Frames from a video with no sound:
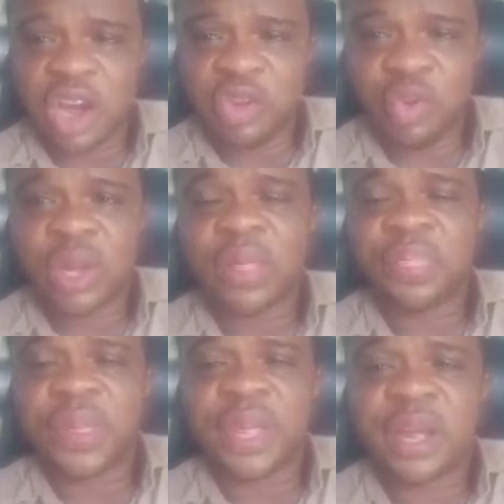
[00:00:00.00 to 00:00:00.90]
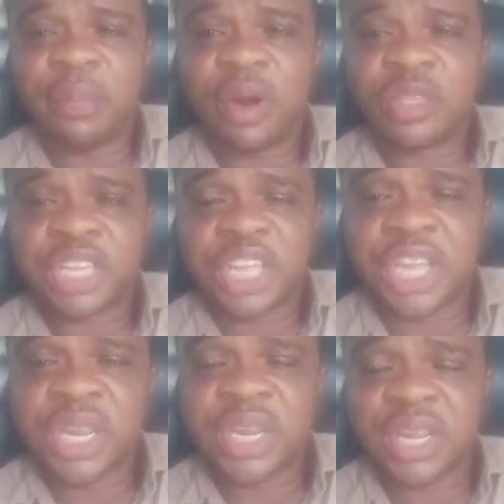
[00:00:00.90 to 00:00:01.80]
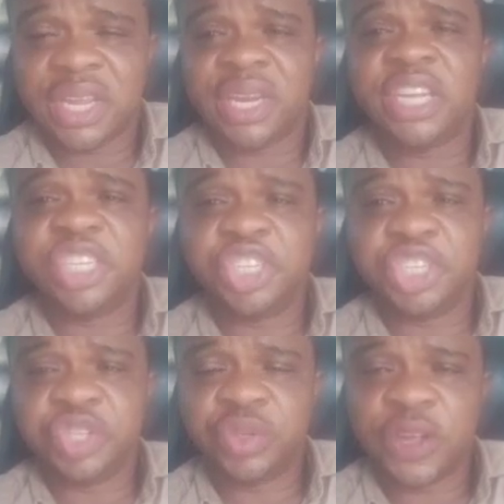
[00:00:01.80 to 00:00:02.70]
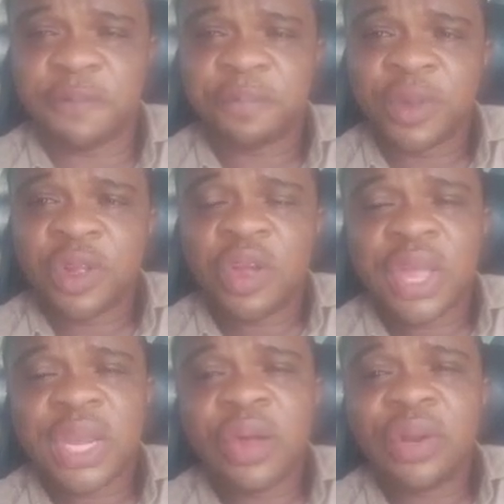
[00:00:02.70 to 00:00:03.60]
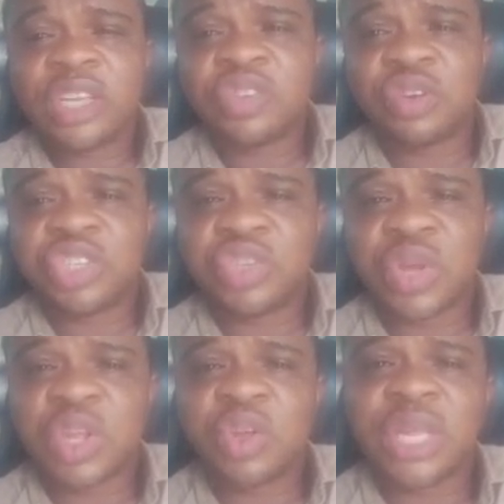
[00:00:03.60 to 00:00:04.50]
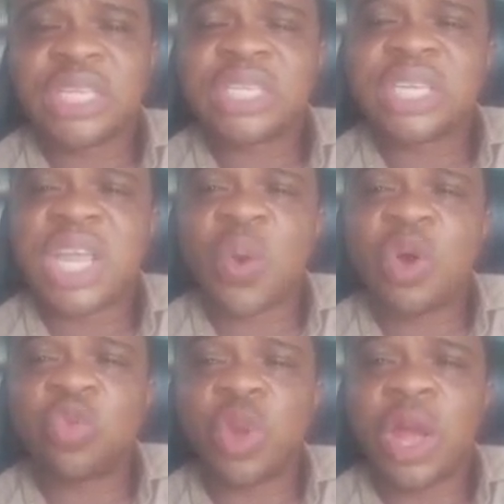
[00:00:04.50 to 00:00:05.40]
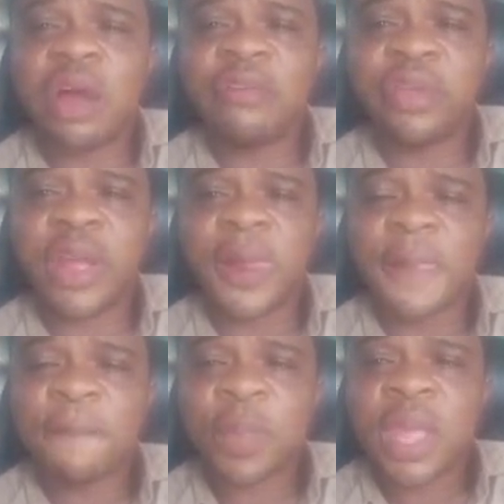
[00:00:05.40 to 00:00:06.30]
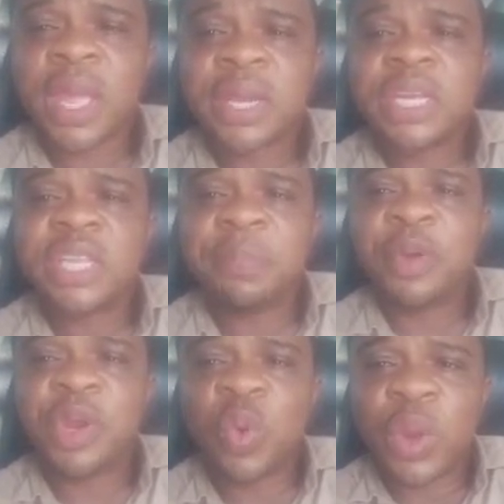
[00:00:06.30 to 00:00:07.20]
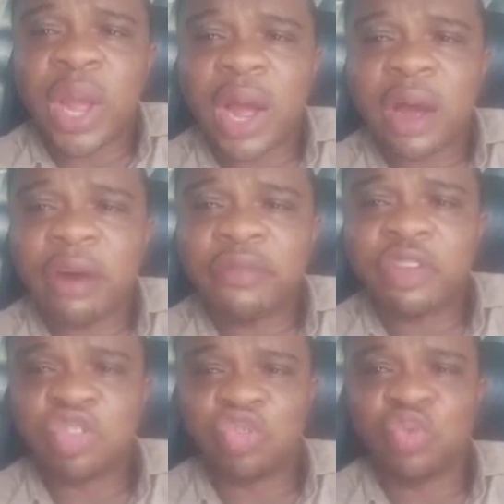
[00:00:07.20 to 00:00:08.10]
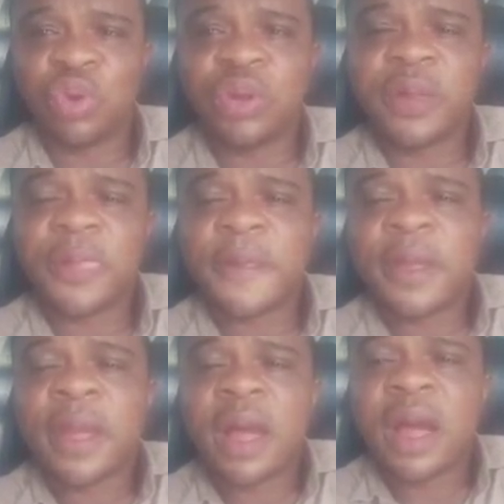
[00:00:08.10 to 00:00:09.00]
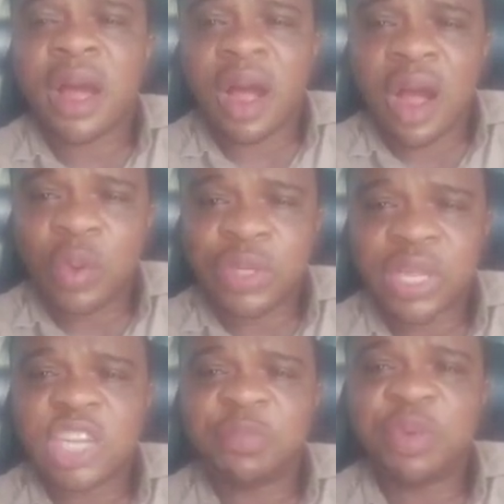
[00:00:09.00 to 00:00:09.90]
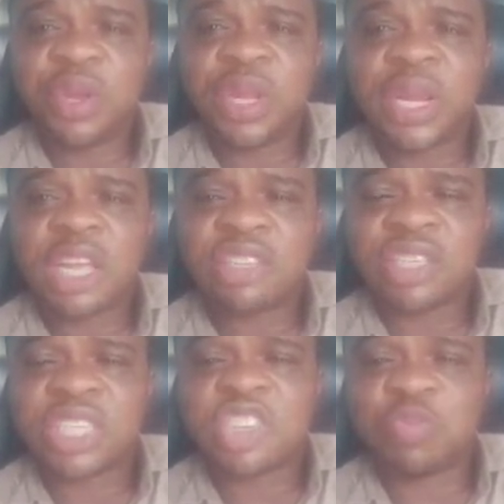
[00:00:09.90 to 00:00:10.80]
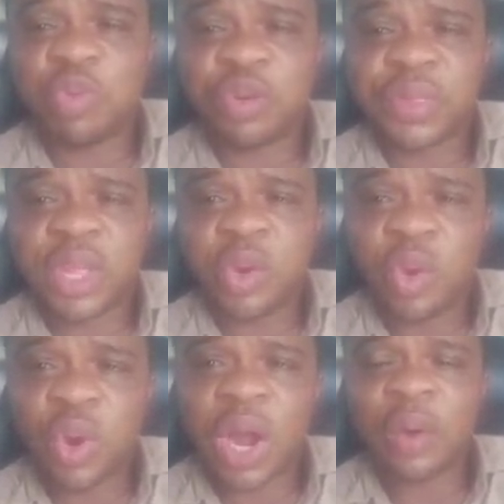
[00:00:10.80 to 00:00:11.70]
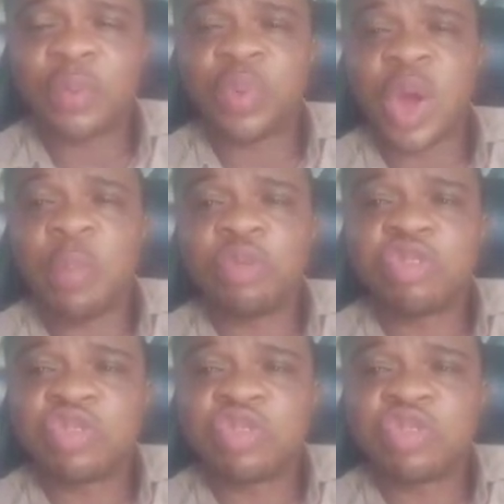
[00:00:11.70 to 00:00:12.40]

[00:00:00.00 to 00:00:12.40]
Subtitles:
you can think about in Nigeria. Okay, now let's continue. As you can see, what we have here, this is a building we have in Surulere. We started this building last 6 months ago, and we are almost